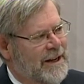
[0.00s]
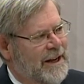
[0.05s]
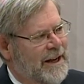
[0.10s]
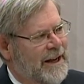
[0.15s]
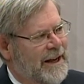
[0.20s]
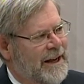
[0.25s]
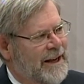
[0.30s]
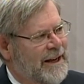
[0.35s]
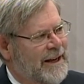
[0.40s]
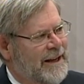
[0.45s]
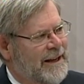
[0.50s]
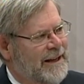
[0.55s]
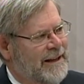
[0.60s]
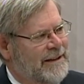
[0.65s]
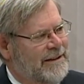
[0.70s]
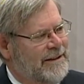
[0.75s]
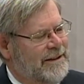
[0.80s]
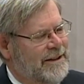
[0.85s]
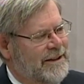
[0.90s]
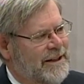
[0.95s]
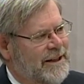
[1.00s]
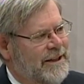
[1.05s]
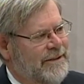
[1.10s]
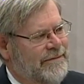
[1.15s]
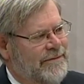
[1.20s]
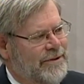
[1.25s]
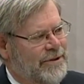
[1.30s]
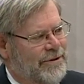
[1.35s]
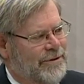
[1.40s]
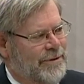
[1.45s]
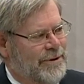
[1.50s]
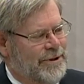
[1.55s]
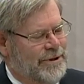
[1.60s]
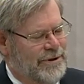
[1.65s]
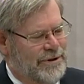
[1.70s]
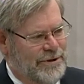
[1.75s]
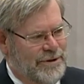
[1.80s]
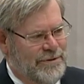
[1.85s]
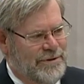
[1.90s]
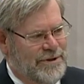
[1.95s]
And if you're going to
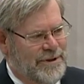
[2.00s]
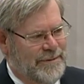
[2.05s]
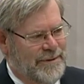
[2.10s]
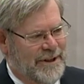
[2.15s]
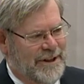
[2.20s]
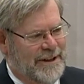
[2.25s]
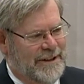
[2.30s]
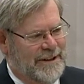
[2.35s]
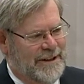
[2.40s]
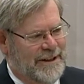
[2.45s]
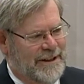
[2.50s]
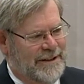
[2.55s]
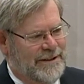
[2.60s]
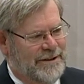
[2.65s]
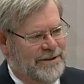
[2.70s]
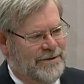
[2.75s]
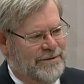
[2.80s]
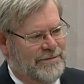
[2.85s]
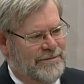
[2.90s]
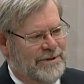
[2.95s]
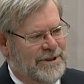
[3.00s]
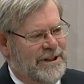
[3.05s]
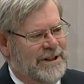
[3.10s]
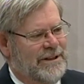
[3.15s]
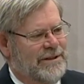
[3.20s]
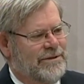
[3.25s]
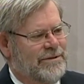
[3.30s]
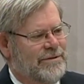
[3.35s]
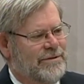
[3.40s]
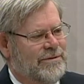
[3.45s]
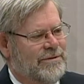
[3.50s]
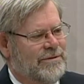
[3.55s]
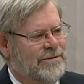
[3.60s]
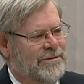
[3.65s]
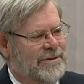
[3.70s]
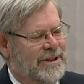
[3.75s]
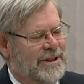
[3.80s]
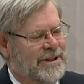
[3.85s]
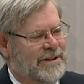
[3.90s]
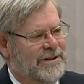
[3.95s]
do something like that, you need to
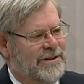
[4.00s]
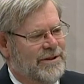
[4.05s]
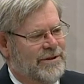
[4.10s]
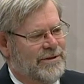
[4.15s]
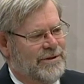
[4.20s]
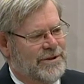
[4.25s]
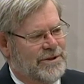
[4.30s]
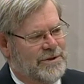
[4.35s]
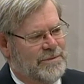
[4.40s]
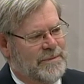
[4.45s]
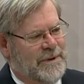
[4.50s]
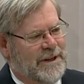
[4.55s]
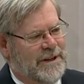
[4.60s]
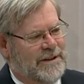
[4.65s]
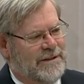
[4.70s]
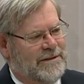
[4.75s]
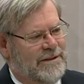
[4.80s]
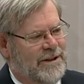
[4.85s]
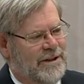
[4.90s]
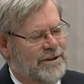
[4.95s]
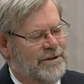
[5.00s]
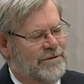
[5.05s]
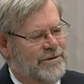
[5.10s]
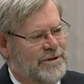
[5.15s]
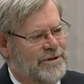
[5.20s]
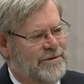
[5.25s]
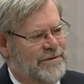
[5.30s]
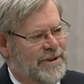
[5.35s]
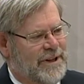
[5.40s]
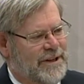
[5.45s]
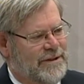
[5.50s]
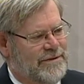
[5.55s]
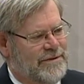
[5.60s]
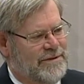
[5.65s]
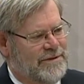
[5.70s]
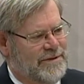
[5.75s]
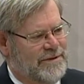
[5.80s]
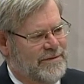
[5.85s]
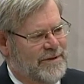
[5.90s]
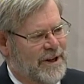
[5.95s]
think that you're going to spend hundreds of
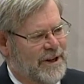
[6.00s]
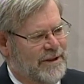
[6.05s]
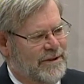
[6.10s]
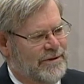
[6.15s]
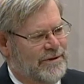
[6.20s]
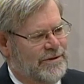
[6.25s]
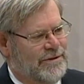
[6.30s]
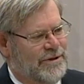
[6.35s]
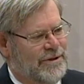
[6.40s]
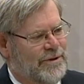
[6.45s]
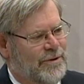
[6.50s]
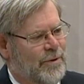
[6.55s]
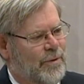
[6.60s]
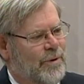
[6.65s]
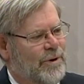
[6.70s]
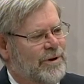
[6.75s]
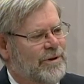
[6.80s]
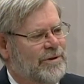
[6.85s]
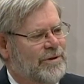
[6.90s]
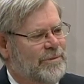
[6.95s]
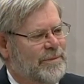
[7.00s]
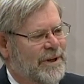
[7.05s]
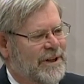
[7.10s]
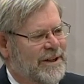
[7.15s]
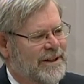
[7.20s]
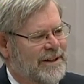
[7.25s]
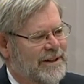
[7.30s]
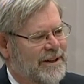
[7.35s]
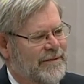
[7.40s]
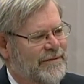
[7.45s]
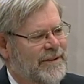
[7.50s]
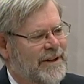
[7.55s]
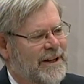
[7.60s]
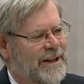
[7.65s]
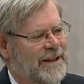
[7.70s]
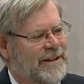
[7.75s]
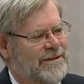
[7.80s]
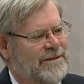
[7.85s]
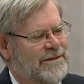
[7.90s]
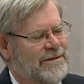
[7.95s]
thousands of dollars in order to buy enough
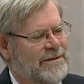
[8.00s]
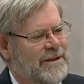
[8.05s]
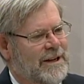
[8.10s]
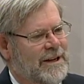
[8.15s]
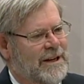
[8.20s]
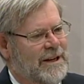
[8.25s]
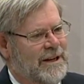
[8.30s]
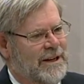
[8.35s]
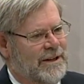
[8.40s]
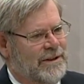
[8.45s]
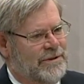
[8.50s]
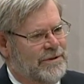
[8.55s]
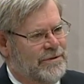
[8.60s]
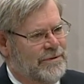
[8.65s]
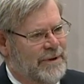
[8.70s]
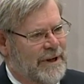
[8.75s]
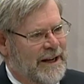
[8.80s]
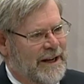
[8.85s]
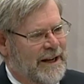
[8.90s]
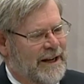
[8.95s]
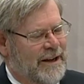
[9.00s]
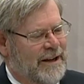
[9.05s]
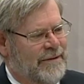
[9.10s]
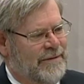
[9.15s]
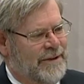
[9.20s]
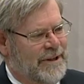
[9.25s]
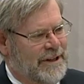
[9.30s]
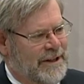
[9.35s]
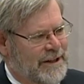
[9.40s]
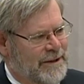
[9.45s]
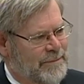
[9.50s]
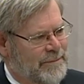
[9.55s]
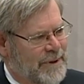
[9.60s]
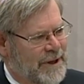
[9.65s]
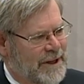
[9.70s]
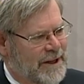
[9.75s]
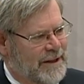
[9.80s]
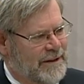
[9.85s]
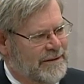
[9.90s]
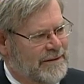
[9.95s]
ads to have an
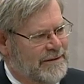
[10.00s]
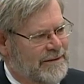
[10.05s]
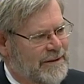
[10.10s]
impact.